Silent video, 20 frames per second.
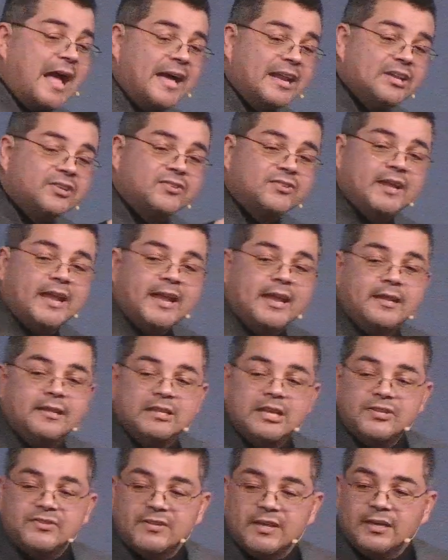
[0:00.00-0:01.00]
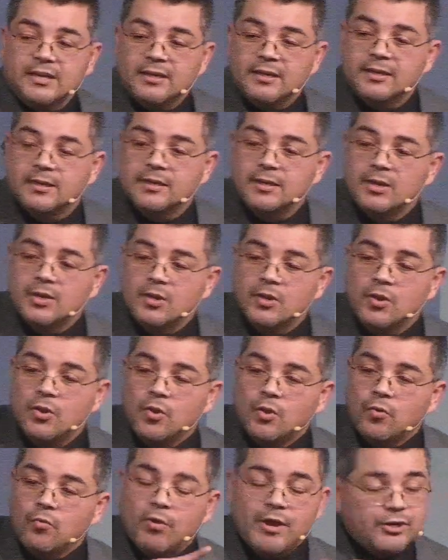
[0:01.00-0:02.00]
God is saying, listen,
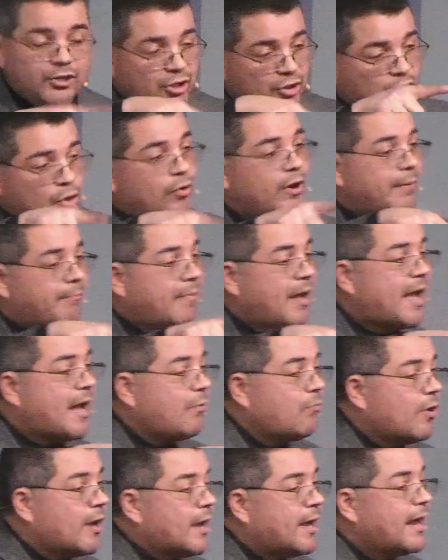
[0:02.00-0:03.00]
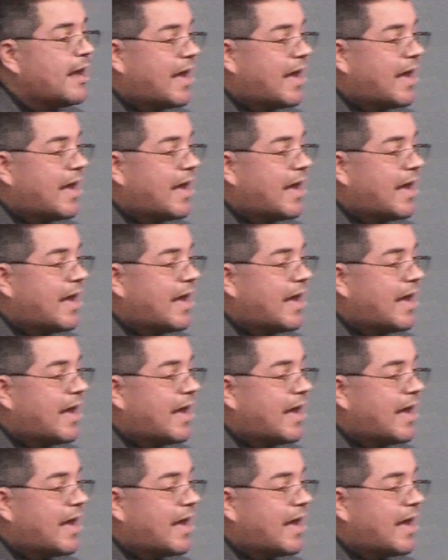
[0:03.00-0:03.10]
when you do it my